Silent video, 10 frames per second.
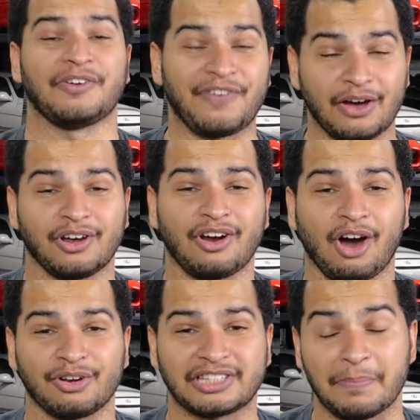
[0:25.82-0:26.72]
to Found on
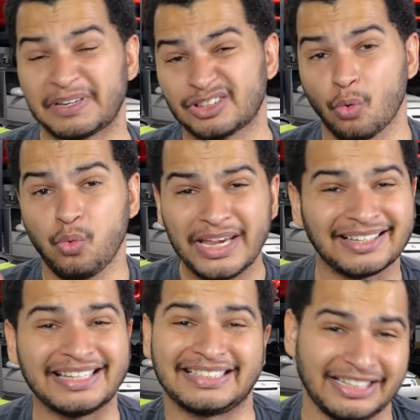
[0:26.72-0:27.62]
Auto Tempest, the
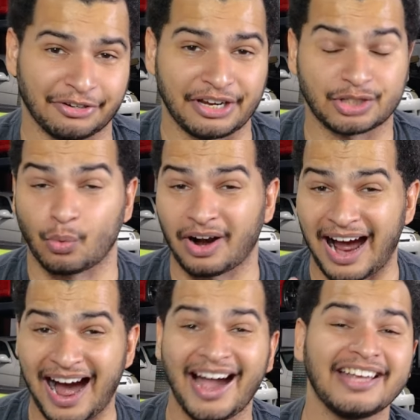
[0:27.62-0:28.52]
weekly series
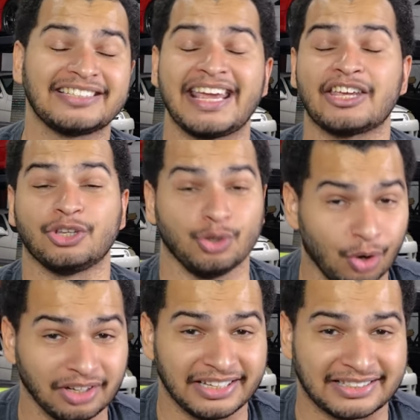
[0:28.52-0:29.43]
where I take
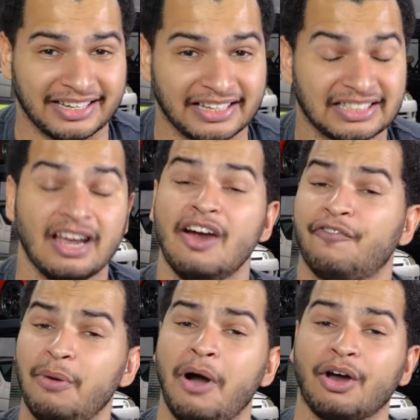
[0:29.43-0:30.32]
your listings
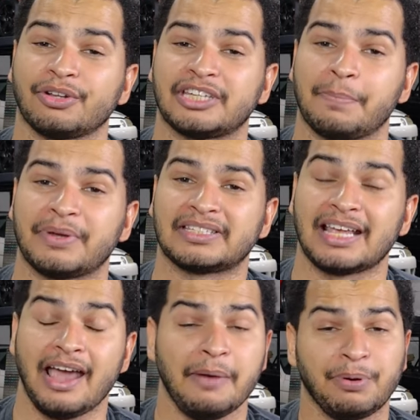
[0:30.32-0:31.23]
from Auto
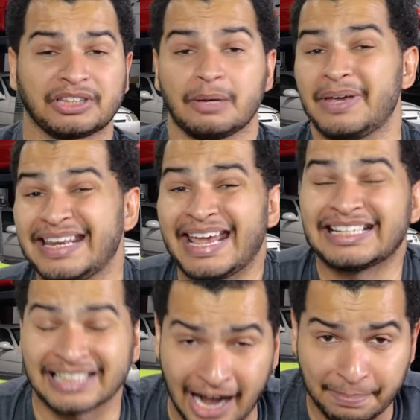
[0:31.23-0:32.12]
Tempest and put them in
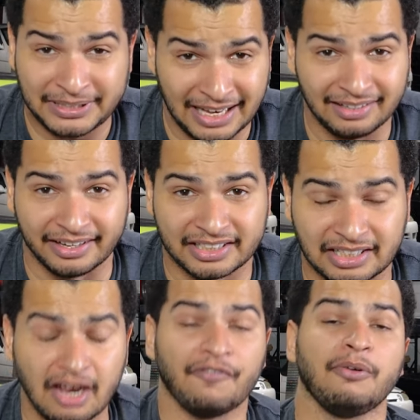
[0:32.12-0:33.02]
a top 10
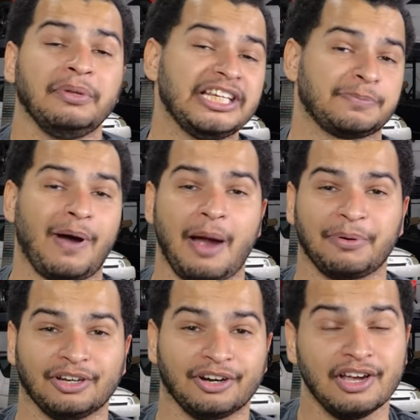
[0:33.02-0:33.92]
list from least
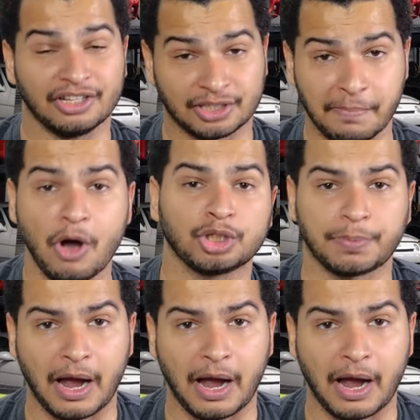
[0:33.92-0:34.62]
popular to most